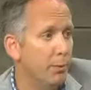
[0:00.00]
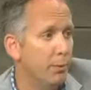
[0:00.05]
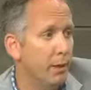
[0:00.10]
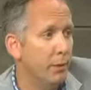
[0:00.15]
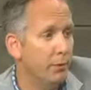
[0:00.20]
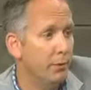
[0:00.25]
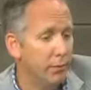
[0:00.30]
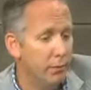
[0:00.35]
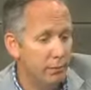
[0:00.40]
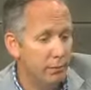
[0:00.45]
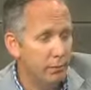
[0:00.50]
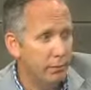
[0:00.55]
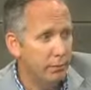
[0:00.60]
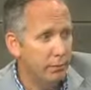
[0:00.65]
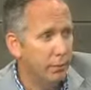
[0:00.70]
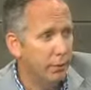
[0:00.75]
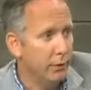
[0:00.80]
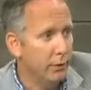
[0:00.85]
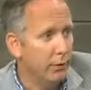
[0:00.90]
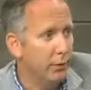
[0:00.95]
responsive,
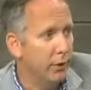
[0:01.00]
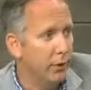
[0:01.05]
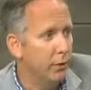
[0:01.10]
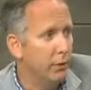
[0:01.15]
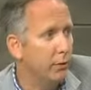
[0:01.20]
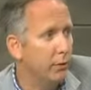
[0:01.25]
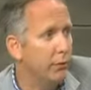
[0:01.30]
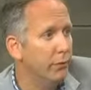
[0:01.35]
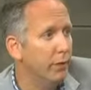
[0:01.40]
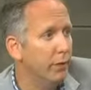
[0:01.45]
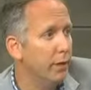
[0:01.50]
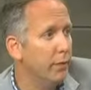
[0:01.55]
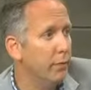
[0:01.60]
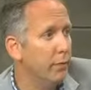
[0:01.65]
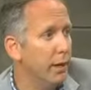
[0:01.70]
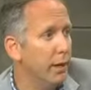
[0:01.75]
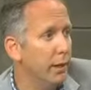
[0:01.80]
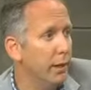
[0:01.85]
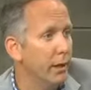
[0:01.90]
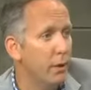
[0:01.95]
you're going to start losing
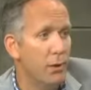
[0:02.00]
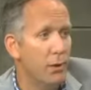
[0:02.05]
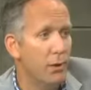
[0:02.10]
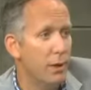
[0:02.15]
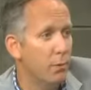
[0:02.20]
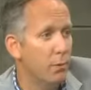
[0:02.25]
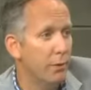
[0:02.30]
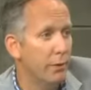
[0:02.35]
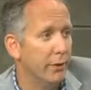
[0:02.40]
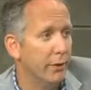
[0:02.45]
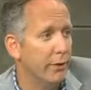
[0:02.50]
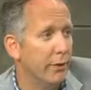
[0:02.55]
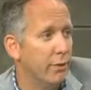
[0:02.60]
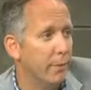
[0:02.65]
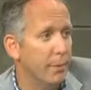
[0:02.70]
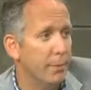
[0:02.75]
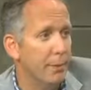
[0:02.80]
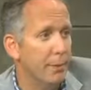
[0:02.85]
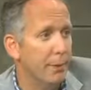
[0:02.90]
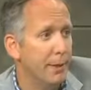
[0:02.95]
your ranking. All that work that
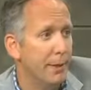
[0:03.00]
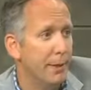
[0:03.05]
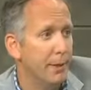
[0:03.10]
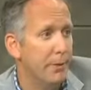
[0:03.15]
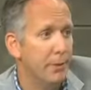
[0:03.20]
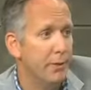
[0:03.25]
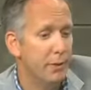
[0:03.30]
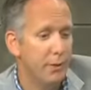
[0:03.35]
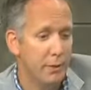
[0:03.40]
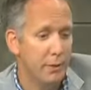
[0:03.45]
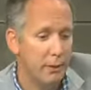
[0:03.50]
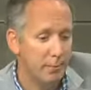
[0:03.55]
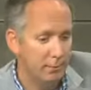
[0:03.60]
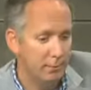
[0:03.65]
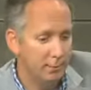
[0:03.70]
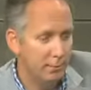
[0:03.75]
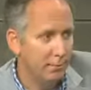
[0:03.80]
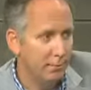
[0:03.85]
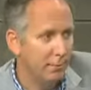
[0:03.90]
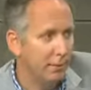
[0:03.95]
you've been putting into it
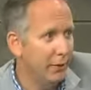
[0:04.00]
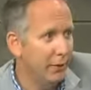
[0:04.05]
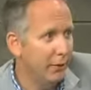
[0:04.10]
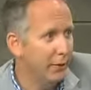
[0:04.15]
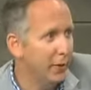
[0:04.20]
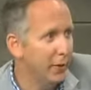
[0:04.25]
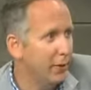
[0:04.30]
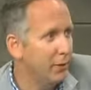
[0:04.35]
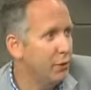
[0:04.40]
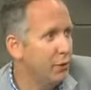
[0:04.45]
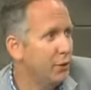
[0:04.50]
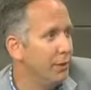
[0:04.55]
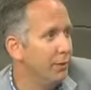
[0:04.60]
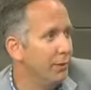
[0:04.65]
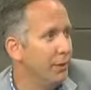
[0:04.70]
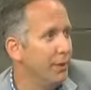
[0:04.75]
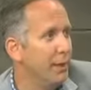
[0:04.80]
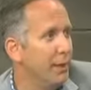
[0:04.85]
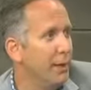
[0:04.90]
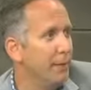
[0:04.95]
is now
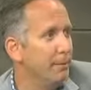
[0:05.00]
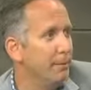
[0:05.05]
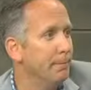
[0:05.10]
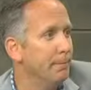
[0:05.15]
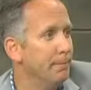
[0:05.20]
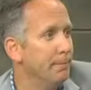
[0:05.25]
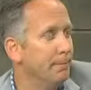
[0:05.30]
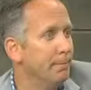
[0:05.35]
shifting down.